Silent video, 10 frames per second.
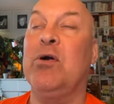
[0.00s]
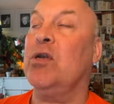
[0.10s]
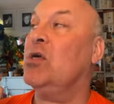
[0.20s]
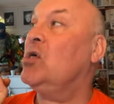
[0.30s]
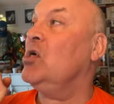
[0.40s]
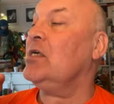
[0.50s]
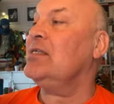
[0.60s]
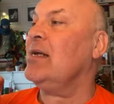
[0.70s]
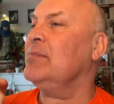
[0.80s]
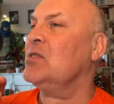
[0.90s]
going to cook
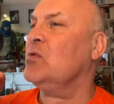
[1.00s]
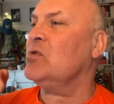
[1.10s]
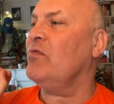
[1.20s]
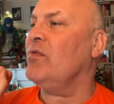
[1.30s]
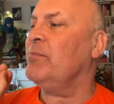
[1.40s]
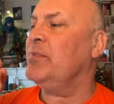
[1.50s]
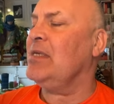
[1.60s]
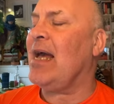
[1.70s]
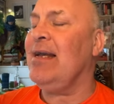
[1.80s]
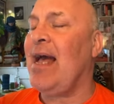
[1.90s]
some sort of...
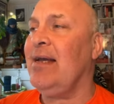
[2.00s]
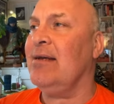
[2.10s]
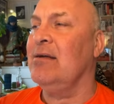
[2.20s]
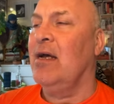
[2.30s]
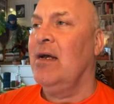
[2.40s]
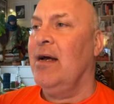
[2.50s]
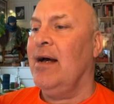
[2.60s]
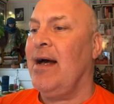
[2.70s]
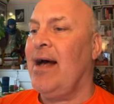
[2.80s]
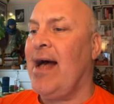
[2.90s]
I
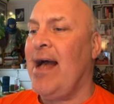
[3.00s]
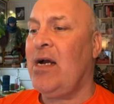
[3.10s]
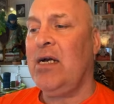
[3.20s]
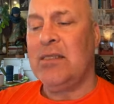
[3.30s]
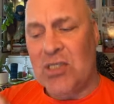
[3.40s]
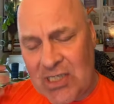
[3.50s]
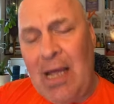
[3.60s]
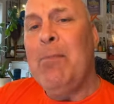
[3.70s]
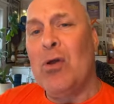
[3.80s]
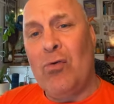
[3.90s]
kind of
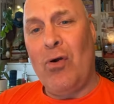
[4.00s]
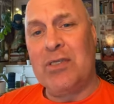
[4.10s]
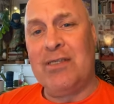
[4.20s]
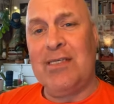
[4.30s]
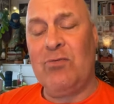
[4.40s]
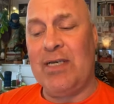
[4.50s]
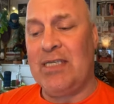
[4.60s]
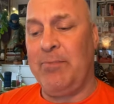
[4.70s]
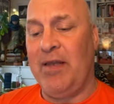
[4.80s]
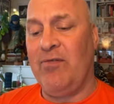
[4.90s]
stumbled across this
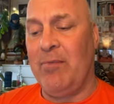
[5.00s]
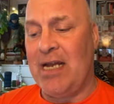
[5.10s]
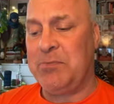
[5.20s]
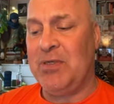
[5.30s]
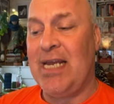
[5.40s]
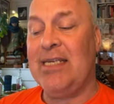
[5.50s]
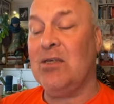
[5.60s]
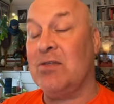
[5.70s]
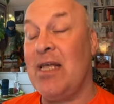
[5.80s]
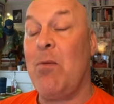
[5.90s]
recipe for mashed
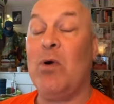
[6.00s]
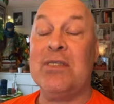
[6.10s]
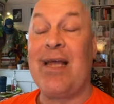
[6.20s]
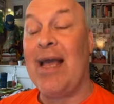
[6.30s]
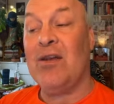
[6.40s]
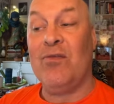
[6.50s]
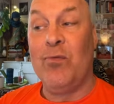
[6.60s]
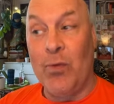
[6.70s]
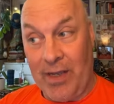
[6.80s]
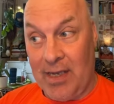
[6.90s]
potatoes that was kind of
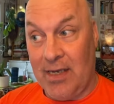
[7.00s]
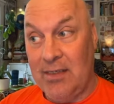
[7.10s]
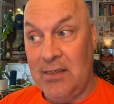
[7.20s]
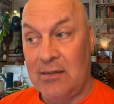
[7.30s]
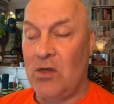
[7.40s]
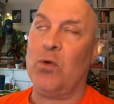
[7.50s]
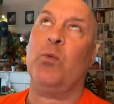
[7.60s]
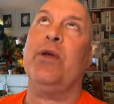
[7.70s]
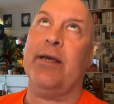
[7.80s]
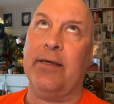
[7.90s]
weird. Not
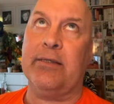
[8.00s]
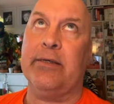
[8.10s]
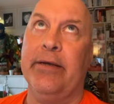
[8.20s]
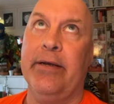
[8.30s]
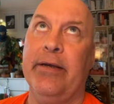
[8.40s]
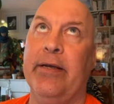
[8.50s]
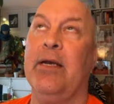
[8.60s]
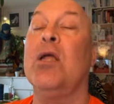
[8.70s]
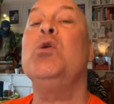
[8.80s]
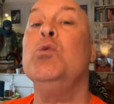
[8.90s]
weird.
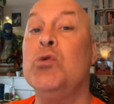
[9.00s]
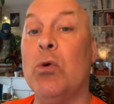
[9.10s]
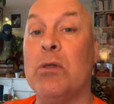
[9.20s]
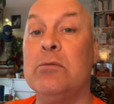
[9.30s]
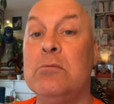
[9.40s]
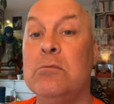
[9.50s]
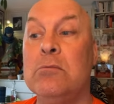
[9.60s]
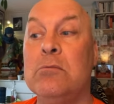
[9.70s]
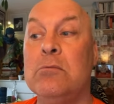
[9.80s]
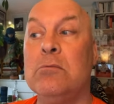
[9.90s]
Unusual.
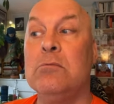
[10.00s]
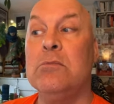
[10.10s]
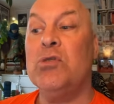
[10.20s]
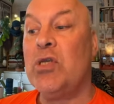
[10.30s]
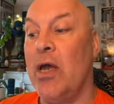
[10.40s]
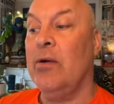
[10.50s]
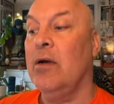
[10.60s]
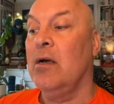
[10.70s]
So,